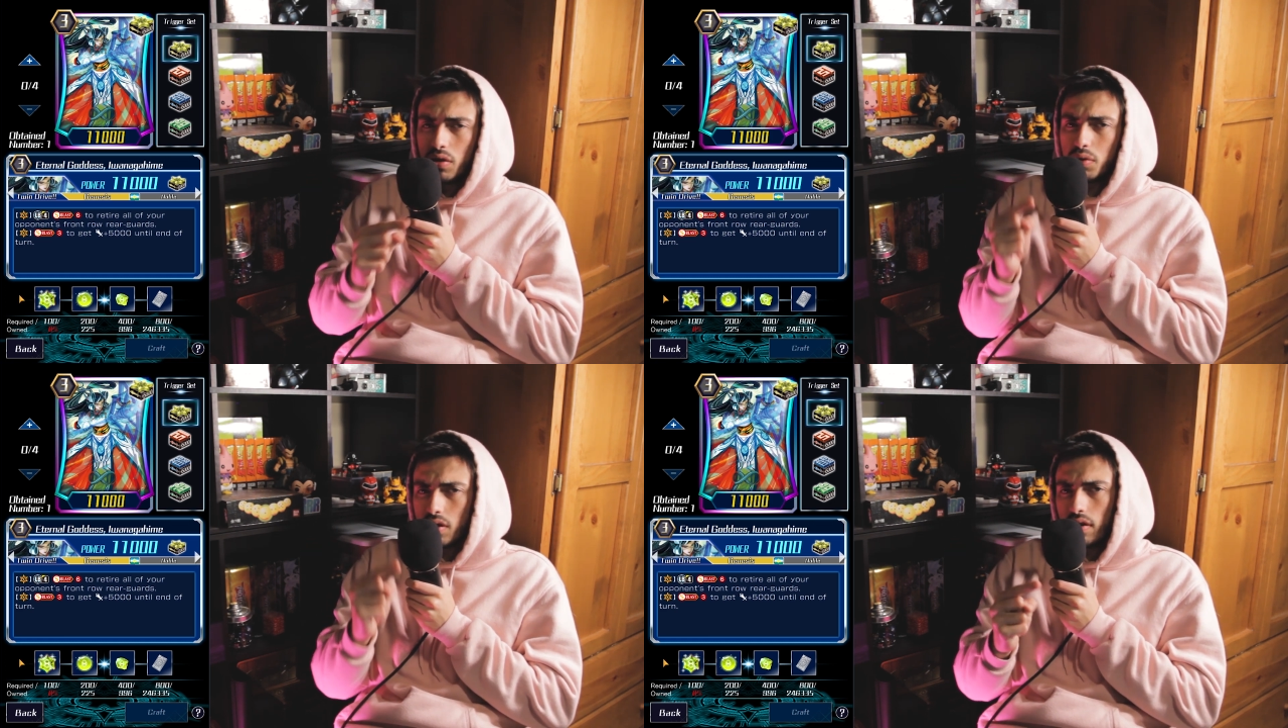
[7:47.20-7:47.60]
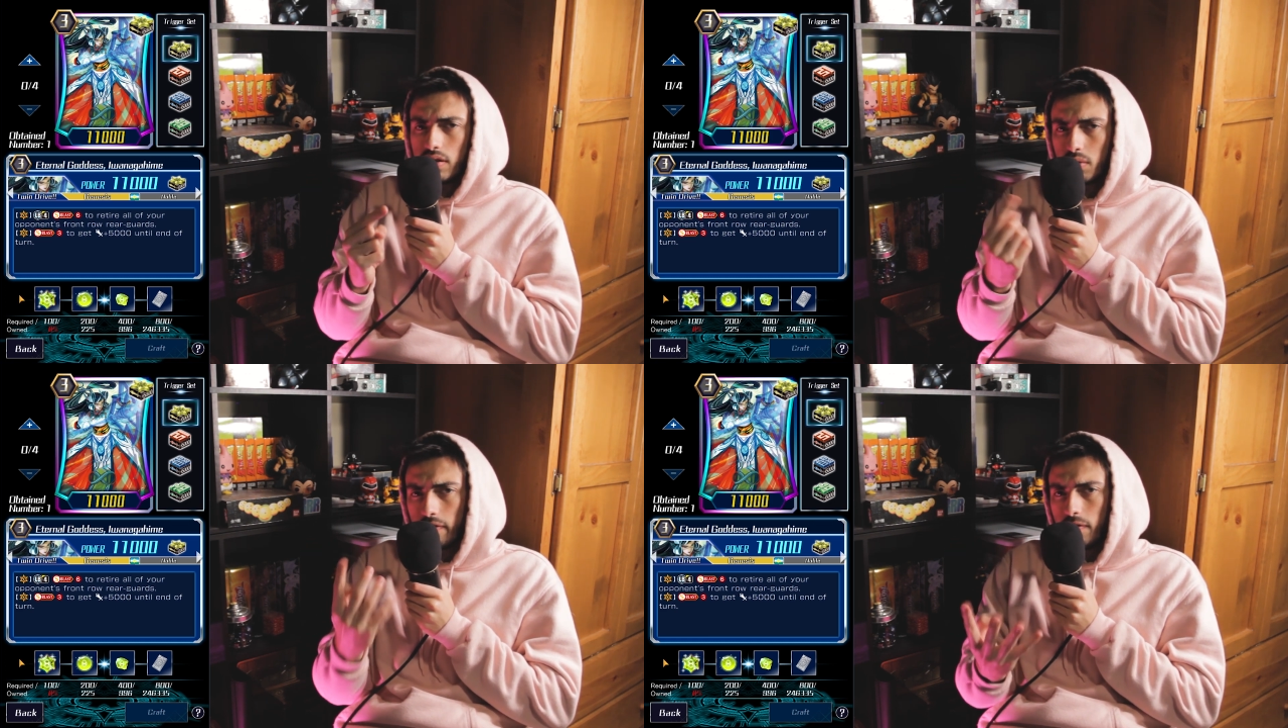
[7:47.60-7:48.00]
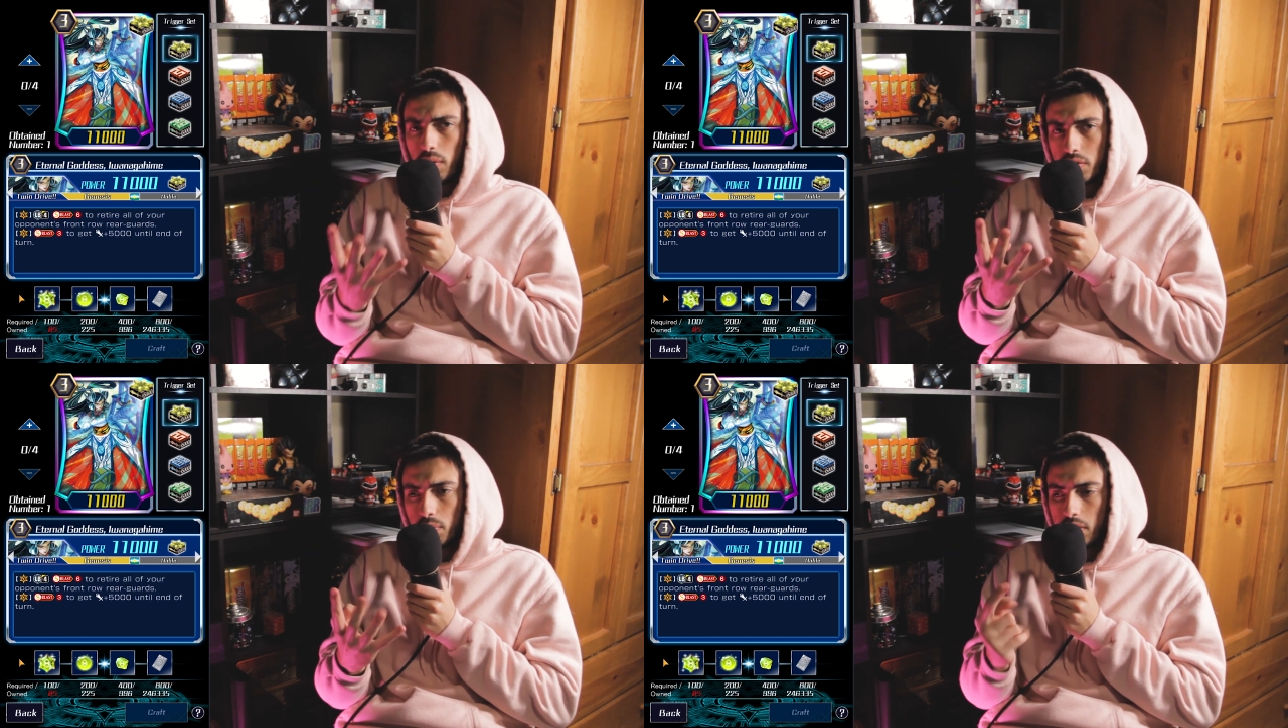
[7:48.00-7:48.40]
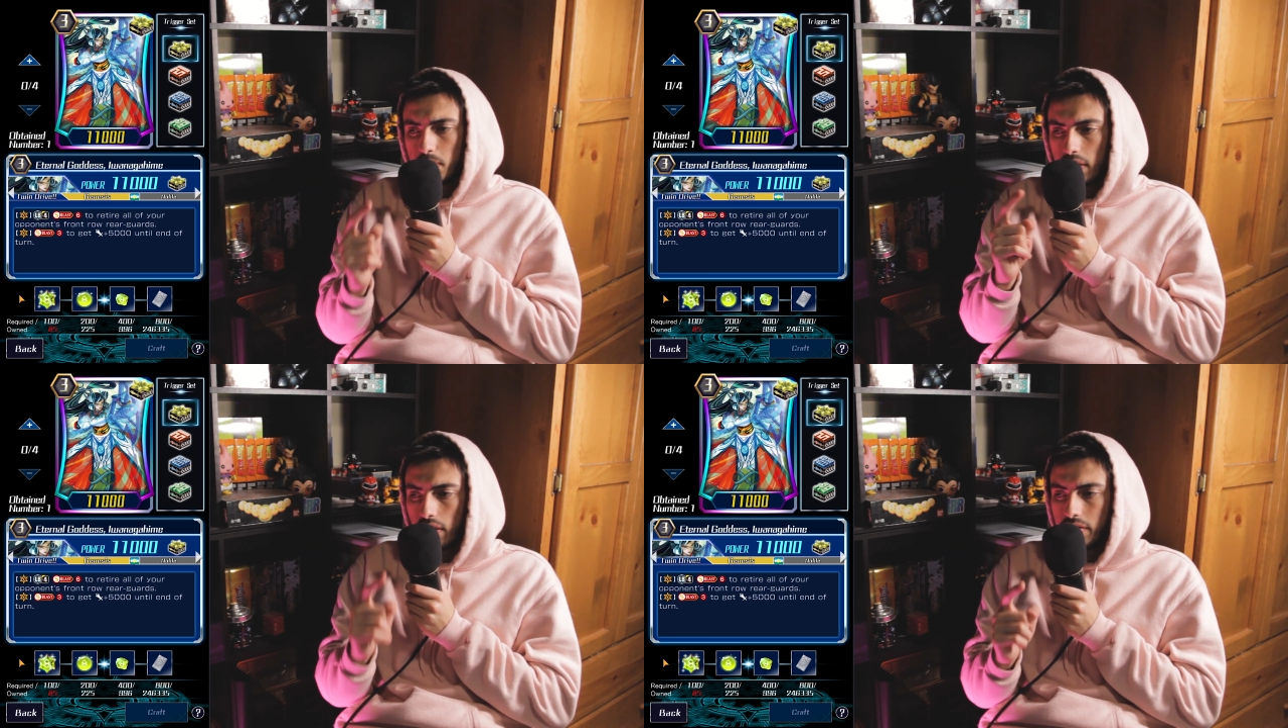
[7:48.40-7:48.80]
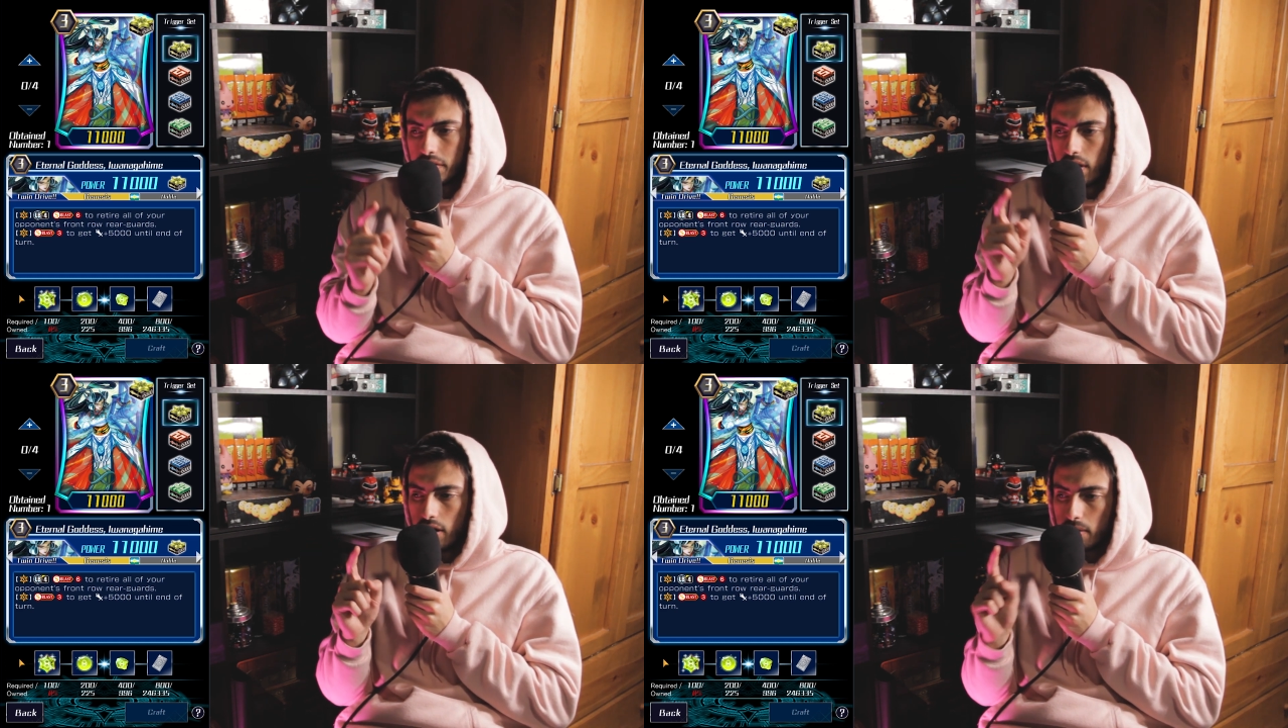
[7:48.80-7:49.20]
No, sorry, it's only 4 swings because